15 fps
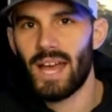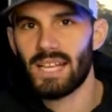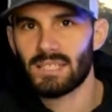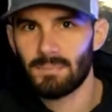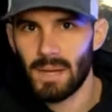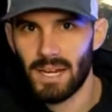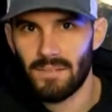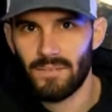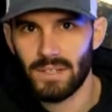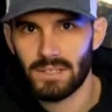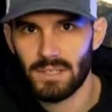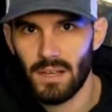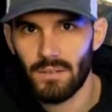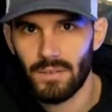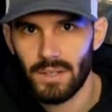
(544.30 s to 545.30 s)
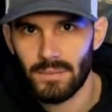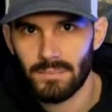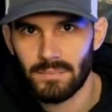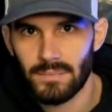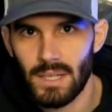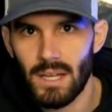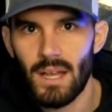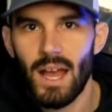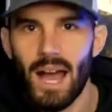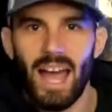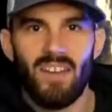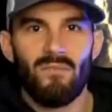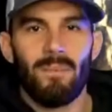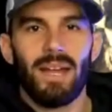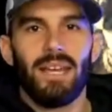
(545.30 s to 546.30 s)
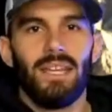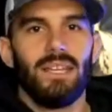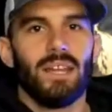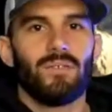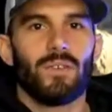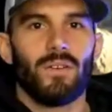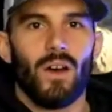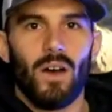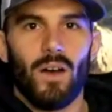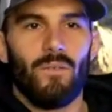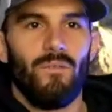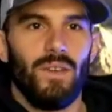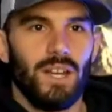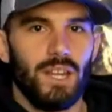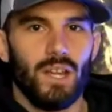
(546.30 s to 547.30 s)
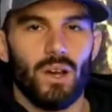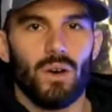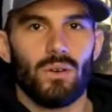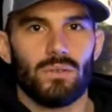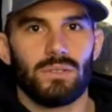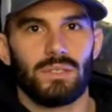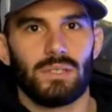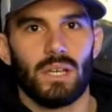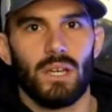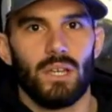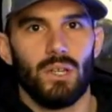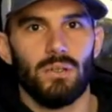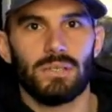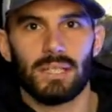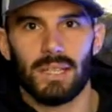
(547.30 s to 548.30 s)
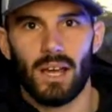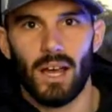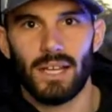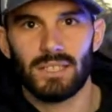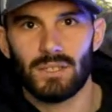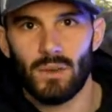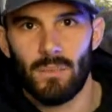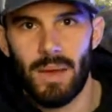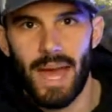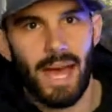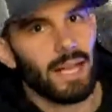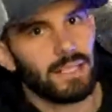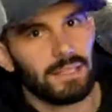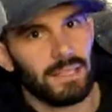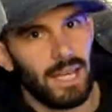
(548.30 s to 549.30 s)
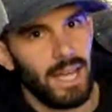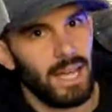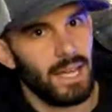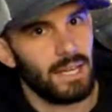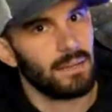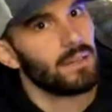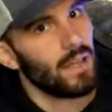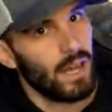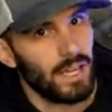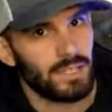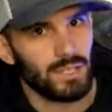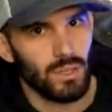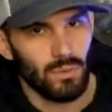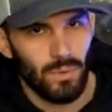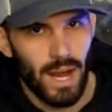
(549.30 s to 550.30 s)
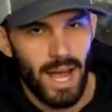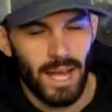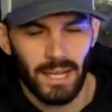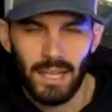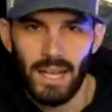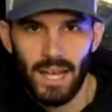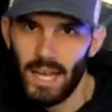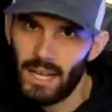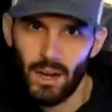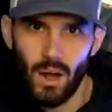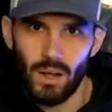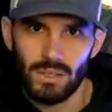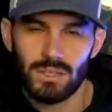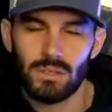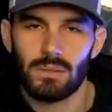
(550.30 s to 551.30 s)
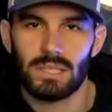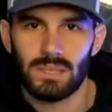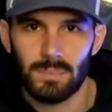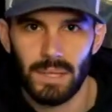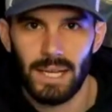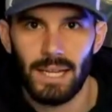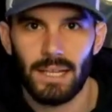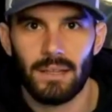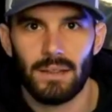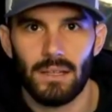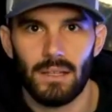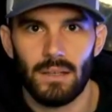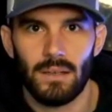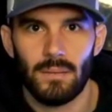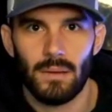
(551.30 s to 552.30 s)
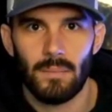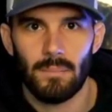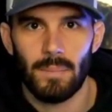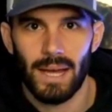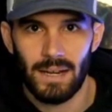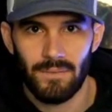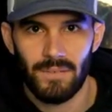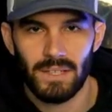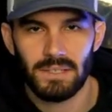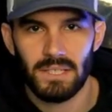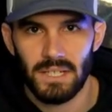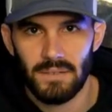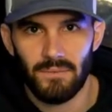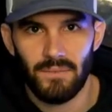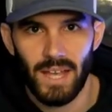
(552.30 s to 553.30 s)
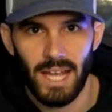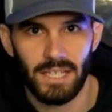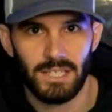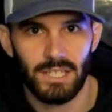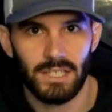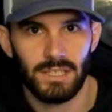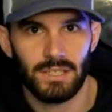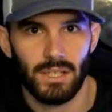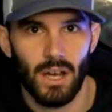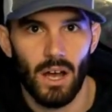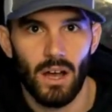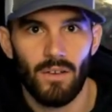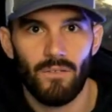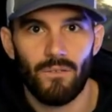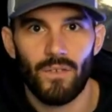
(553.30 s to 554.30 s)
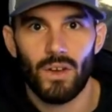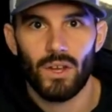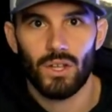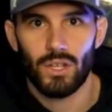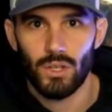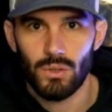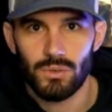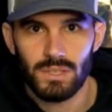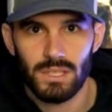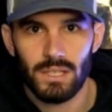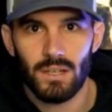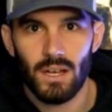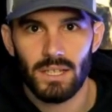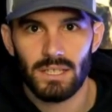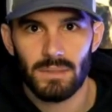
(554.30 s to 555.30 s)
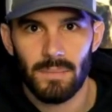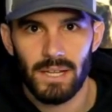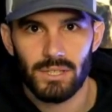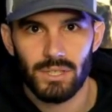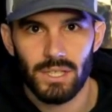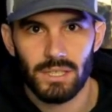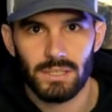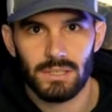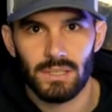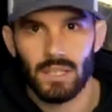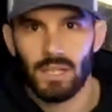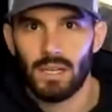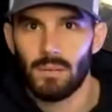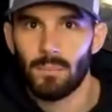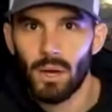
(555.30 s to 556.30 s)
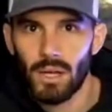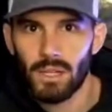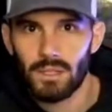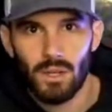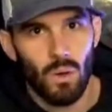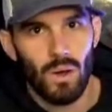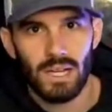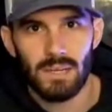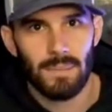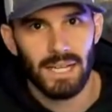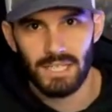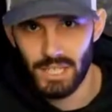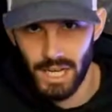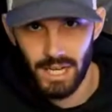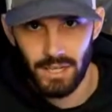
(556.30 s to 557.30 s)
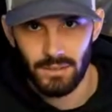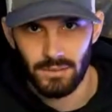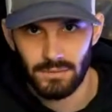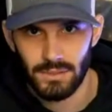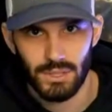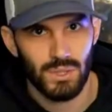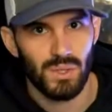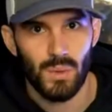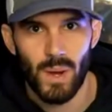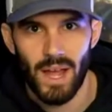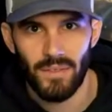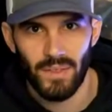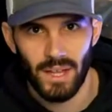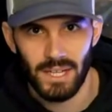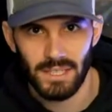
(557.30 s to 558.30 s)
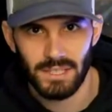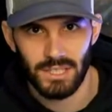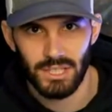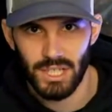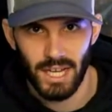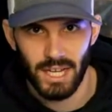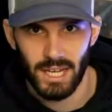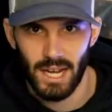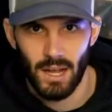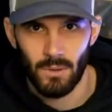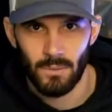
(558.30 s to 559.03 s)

benefits of it. I have many different videos using the Isomax and the Isorack and also explaining the benefits and advantages of using isometrics, but go onto my channel, Studio Athletics, and check it out.